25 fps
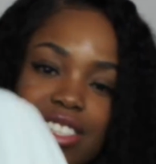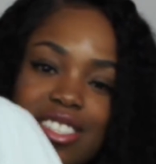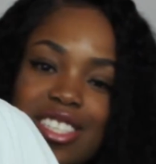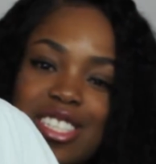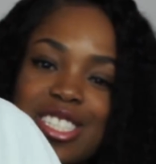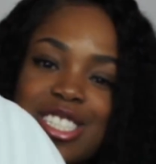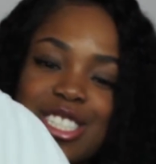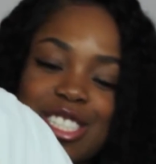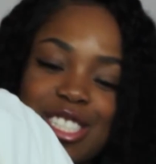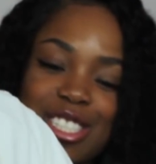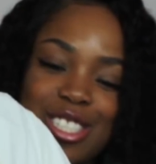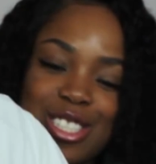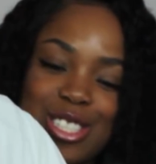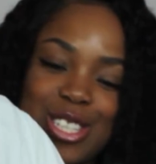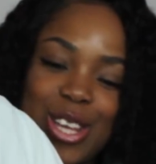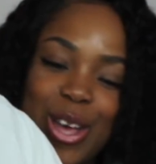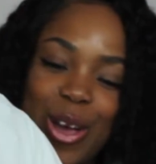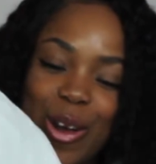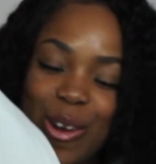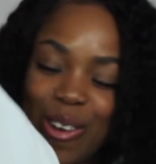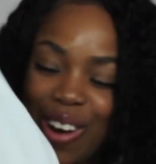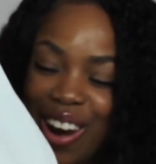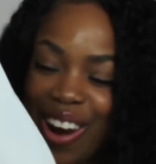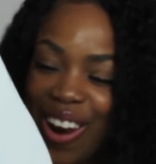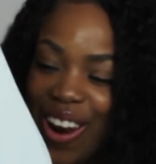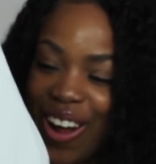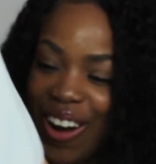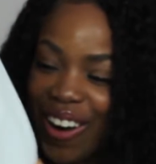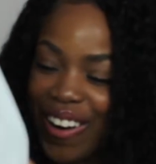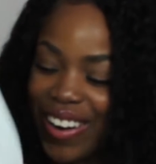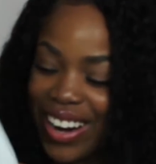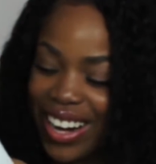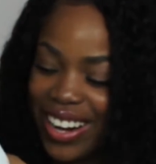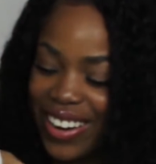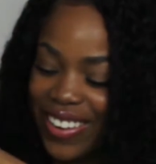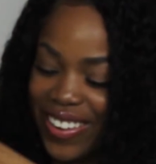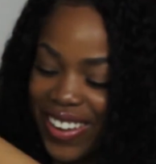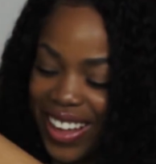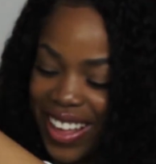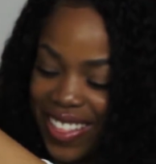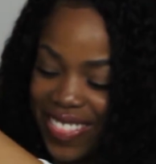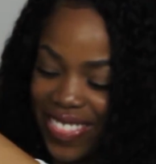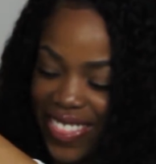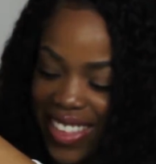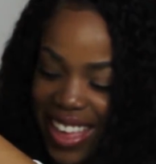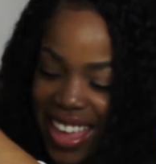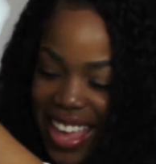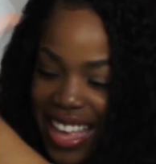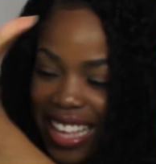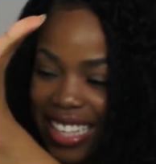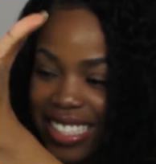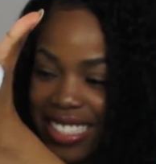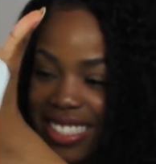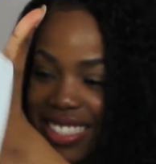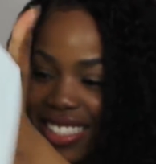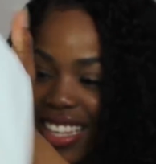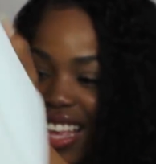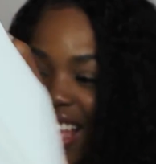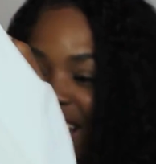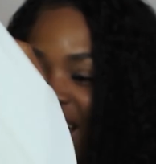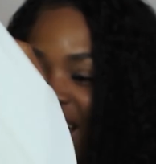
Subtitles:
this is just too long. Look at this.